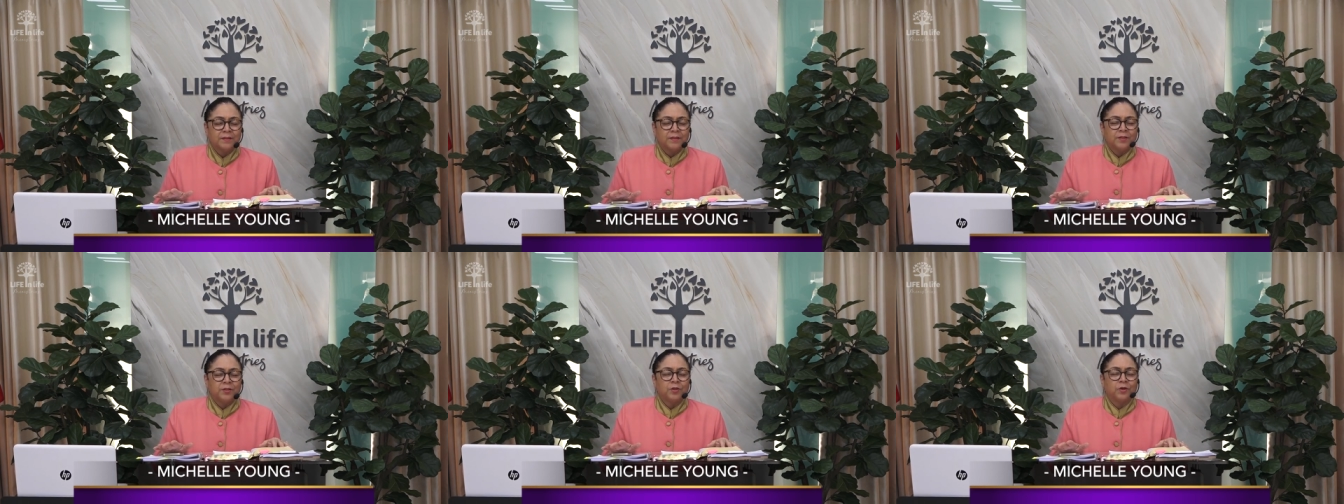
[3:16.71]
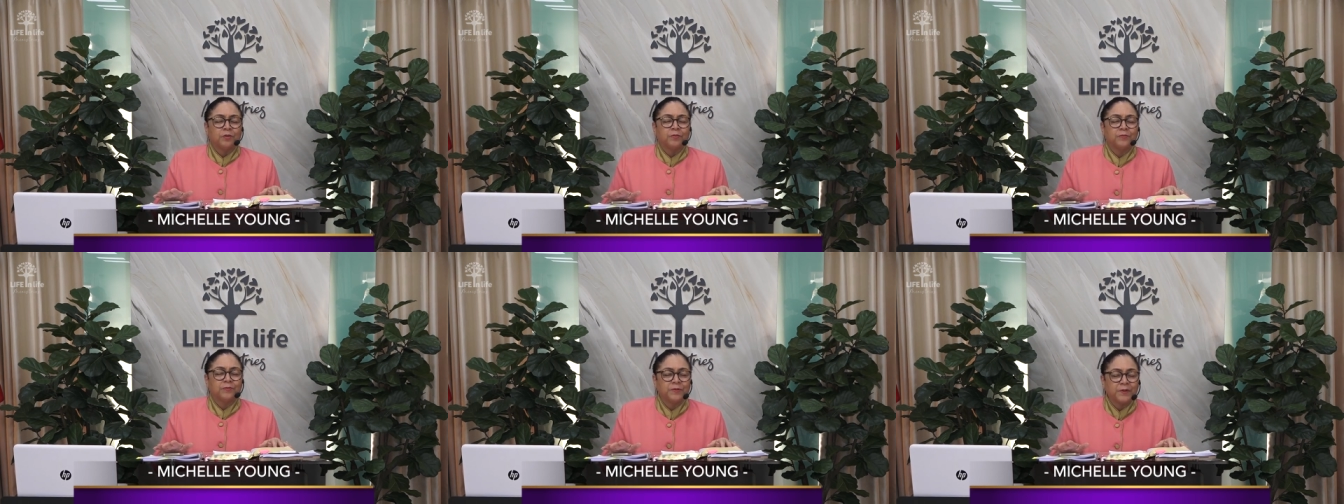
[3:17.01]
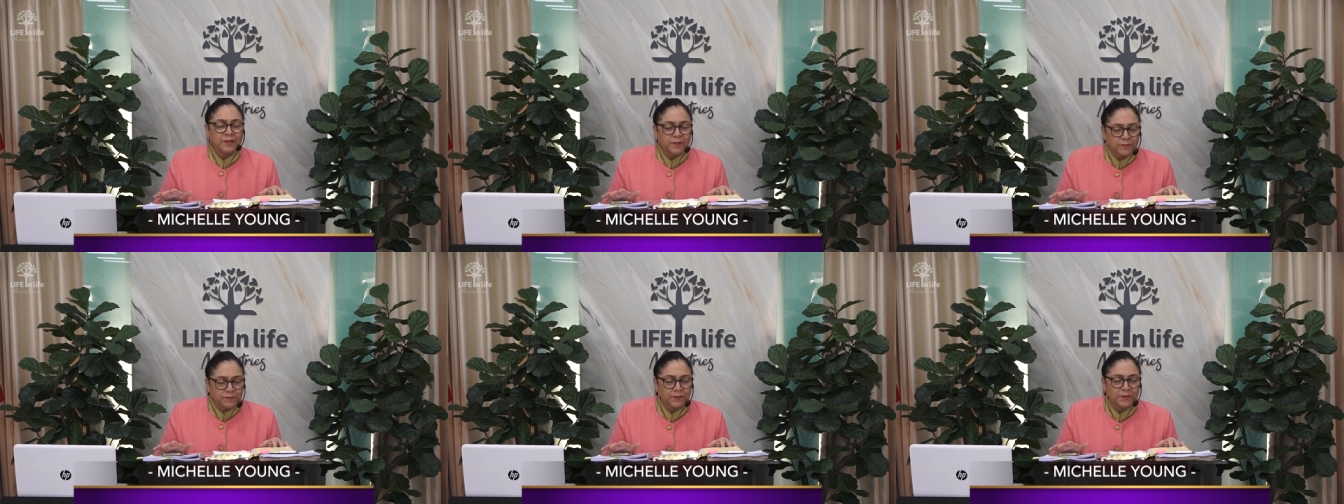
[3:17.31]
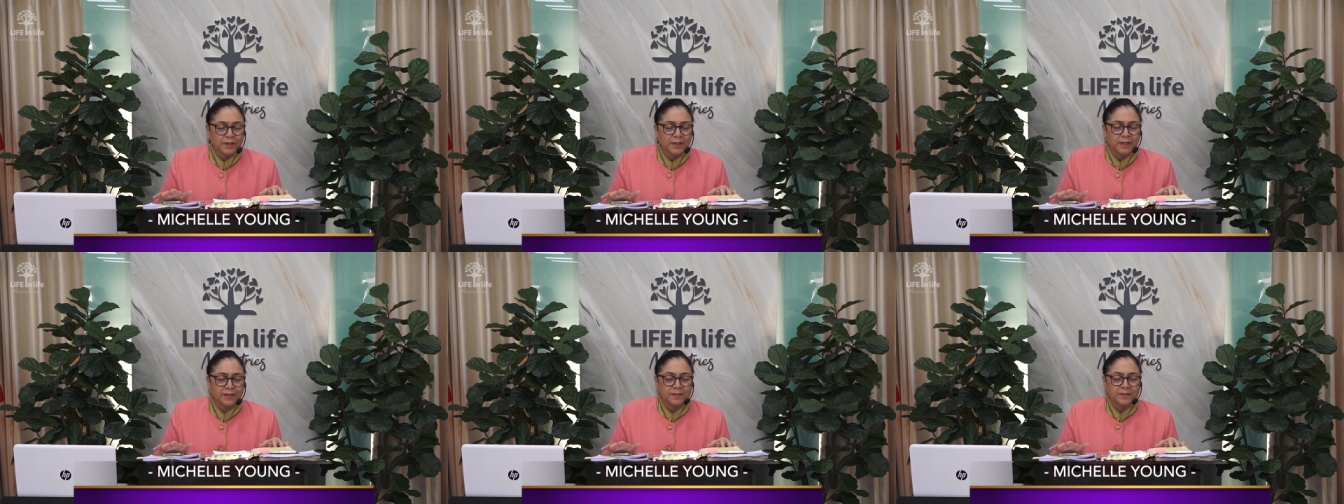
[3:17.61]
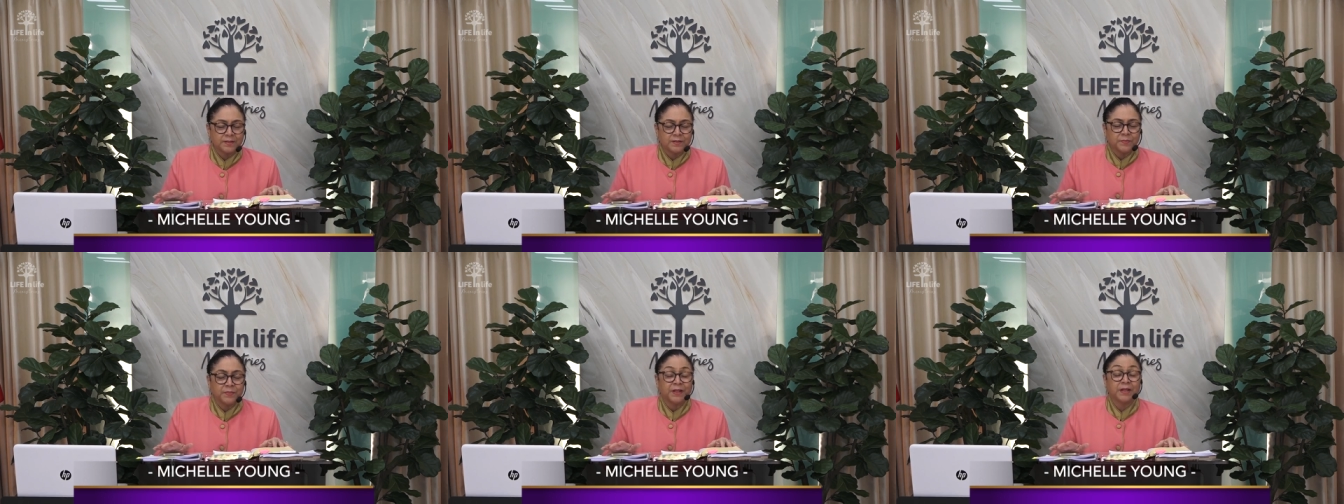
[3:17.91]
your
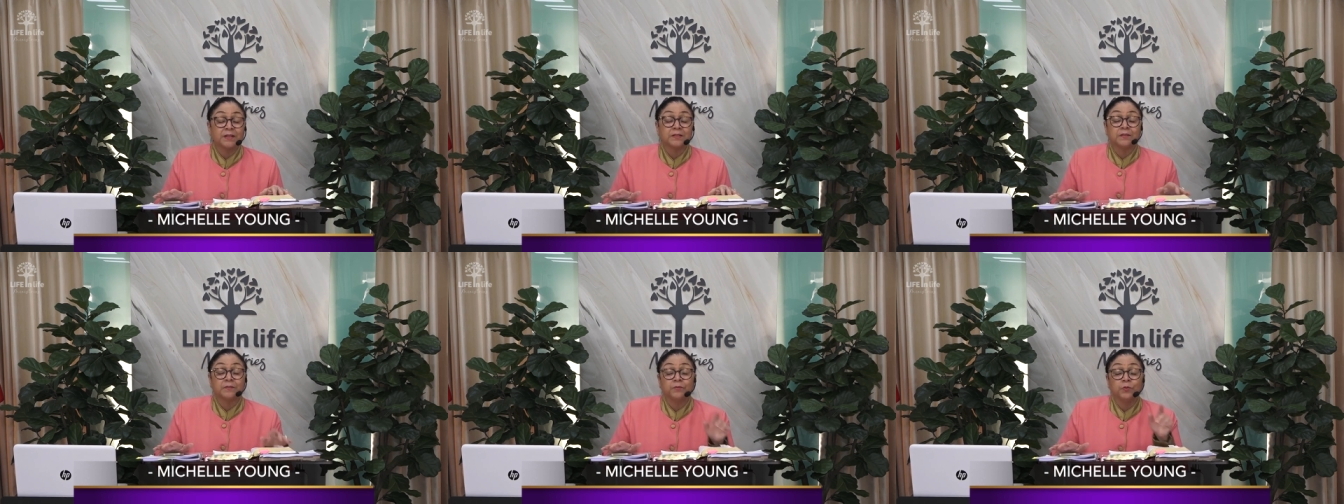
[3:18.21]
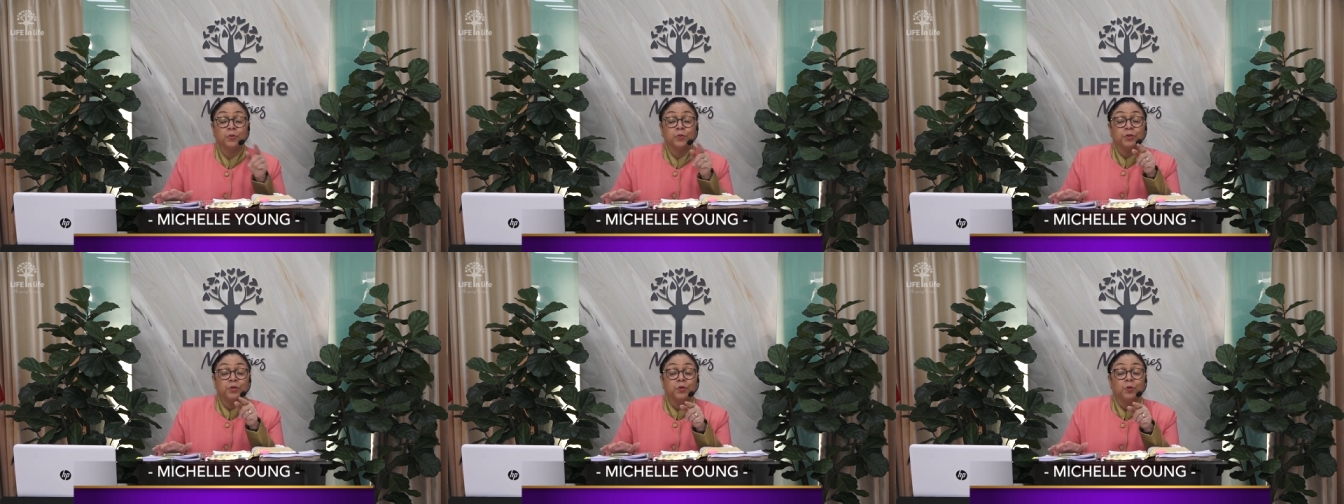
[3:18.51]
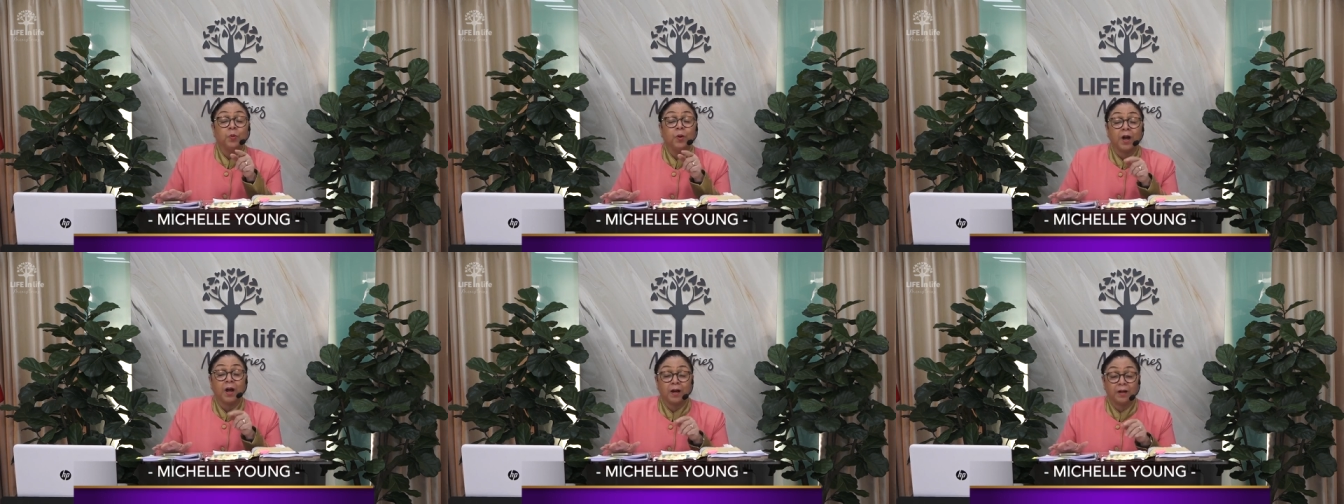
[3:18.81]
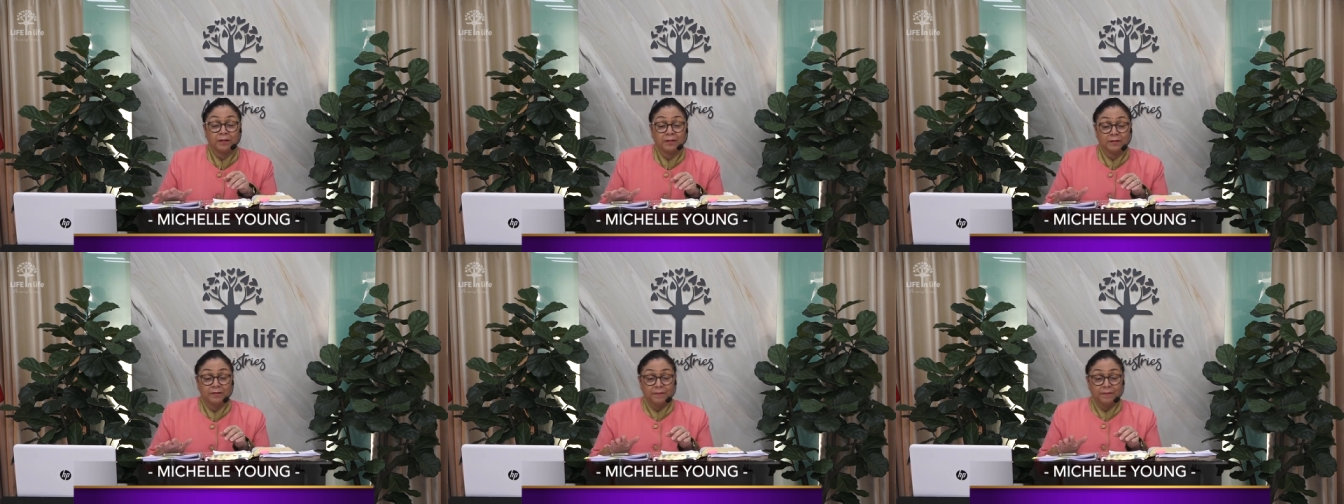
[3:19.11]
faithfulness because of who you are.